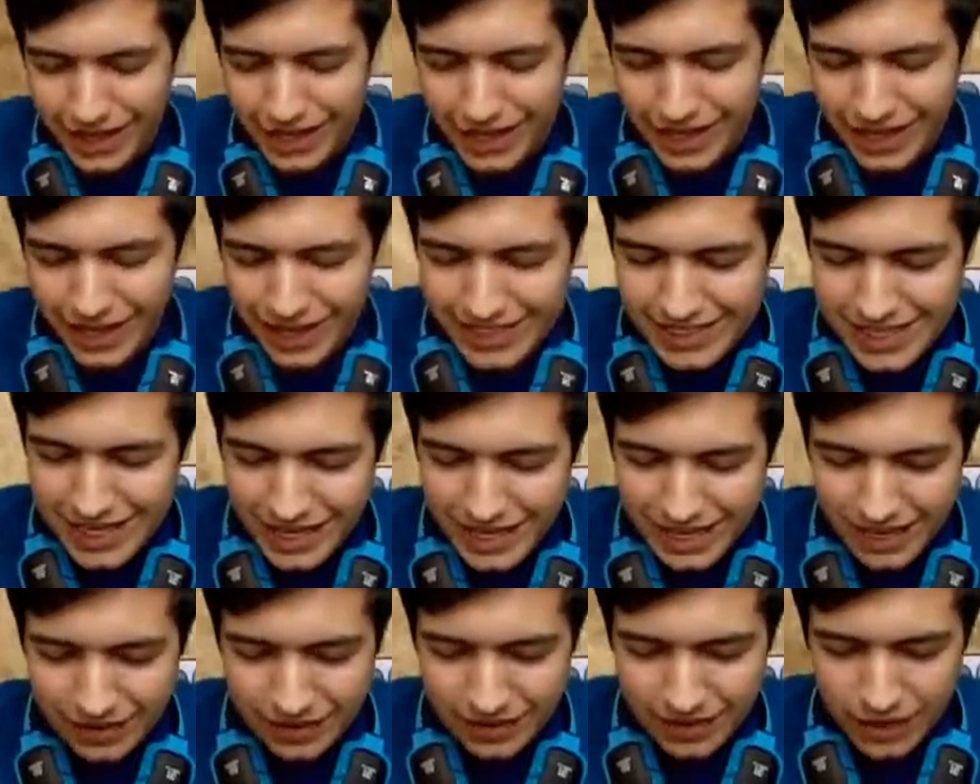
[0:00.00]
You get
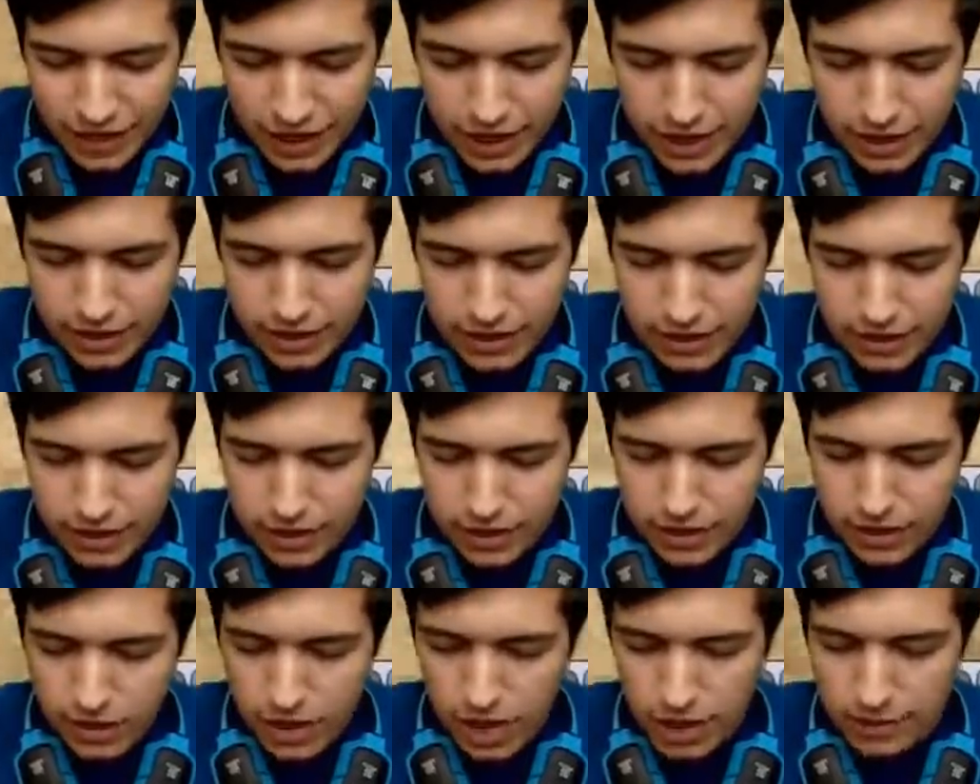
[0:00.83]
taken out the car.
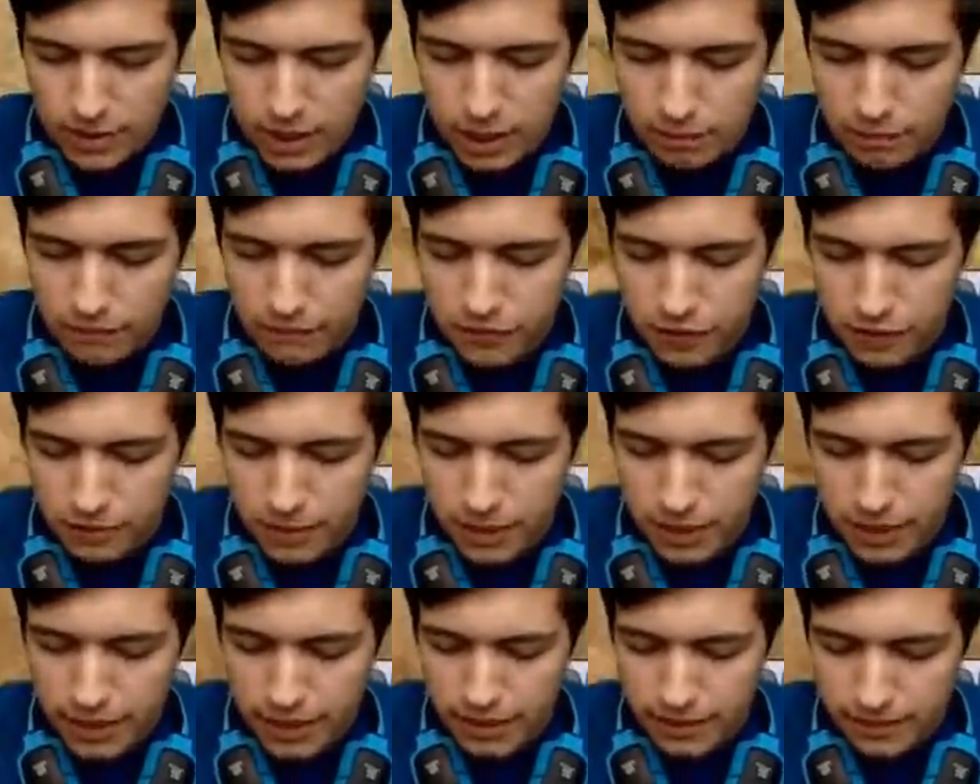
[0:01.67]
I'm coming for you,
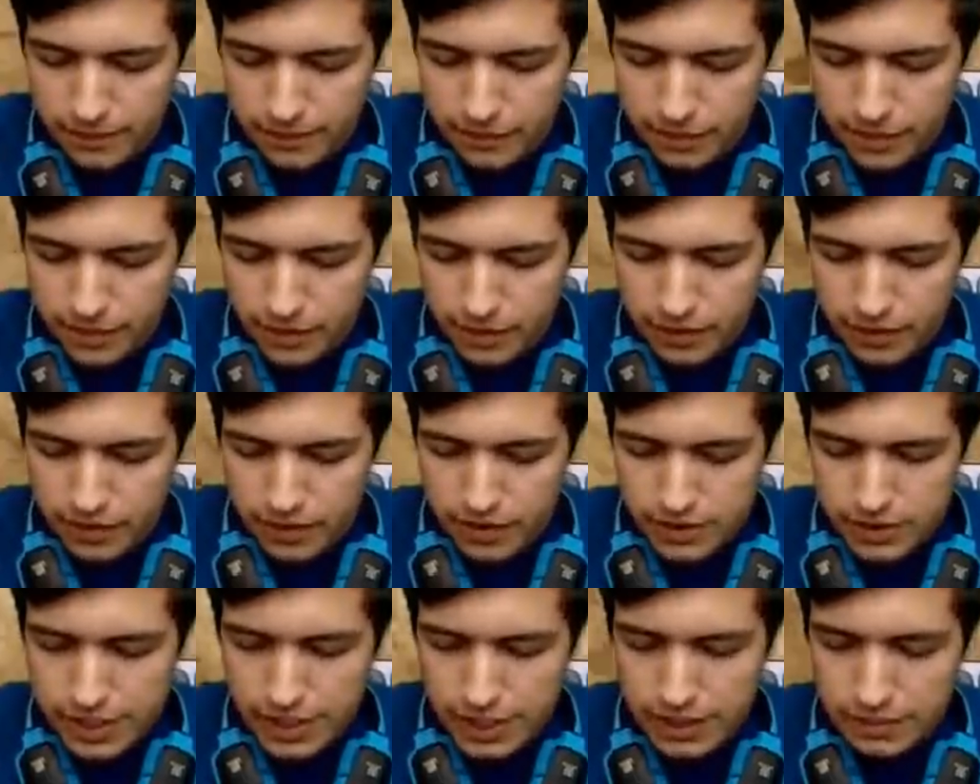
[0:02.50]
buddy.
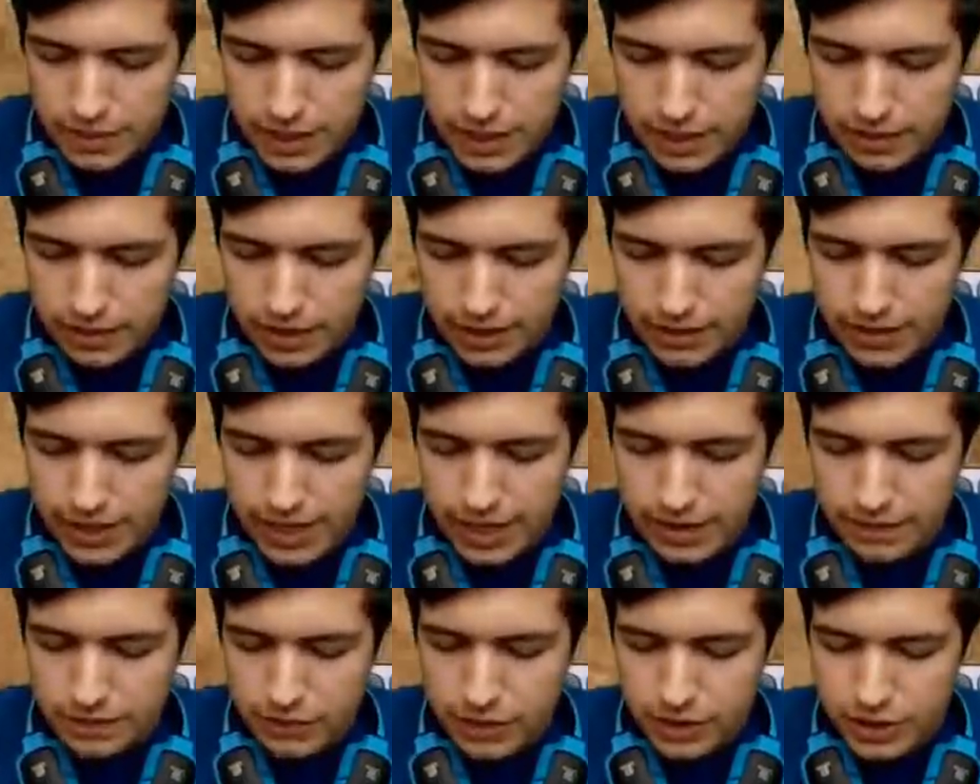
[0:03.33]
Taking me out like
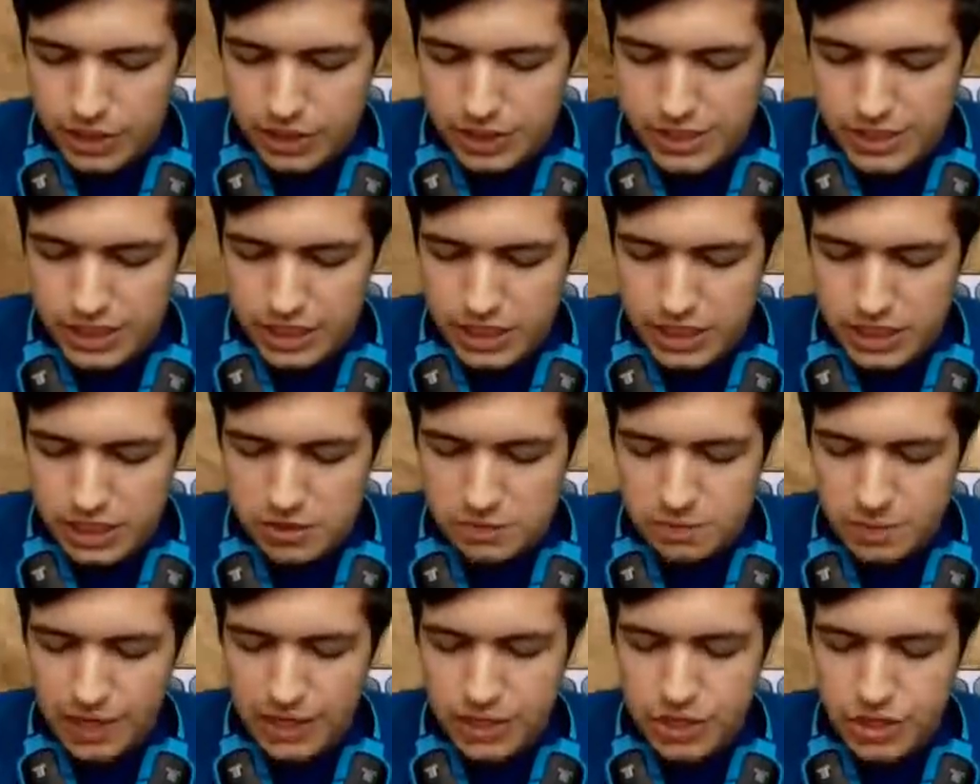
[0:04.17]
that. You can see the
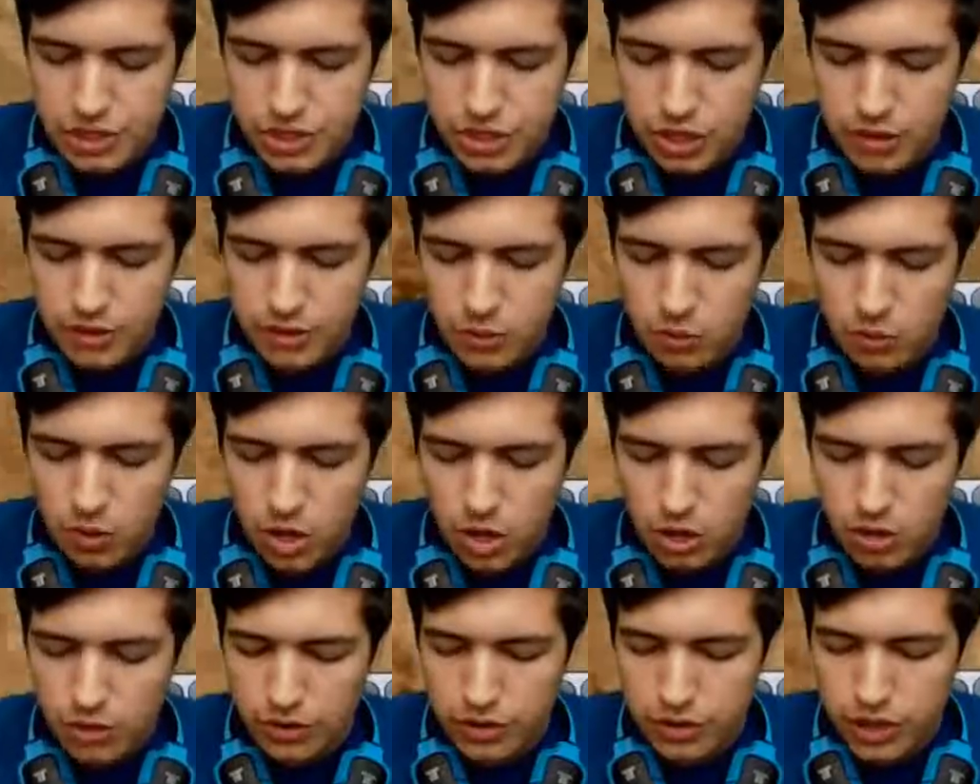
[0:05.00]
suspension going to
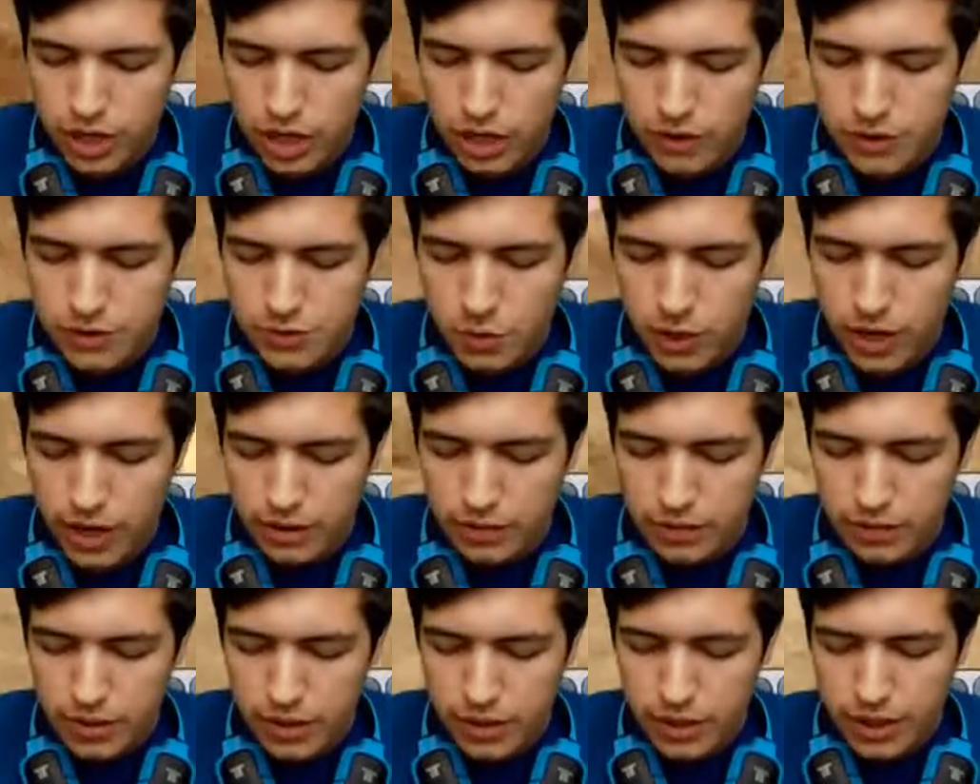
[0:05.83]
work on the car as
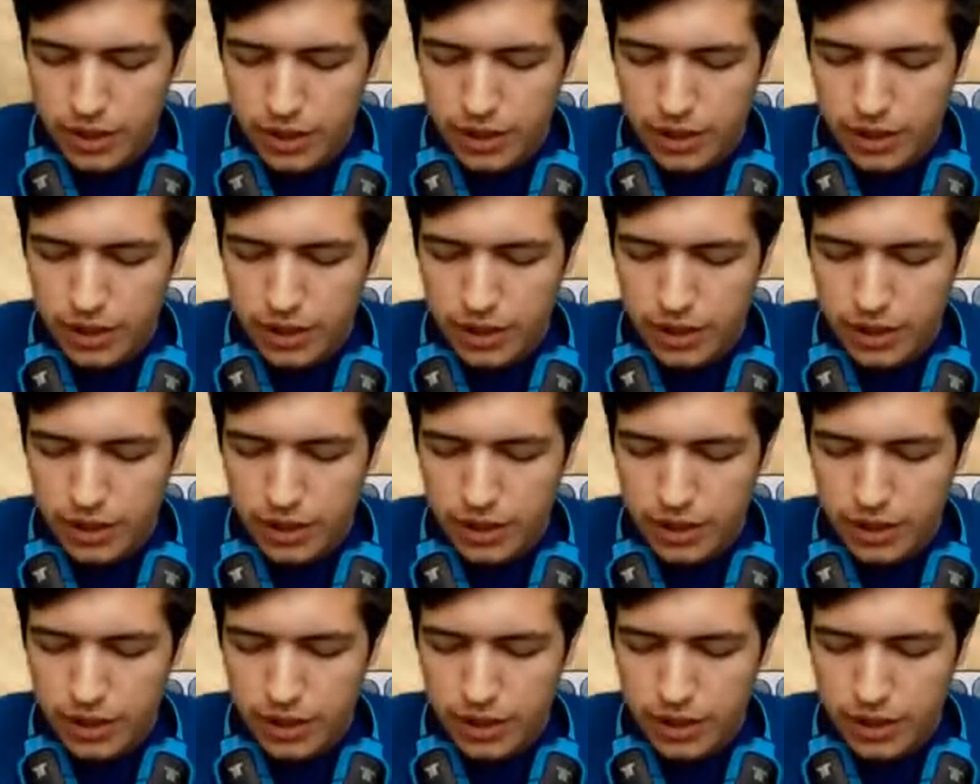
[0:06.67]
well.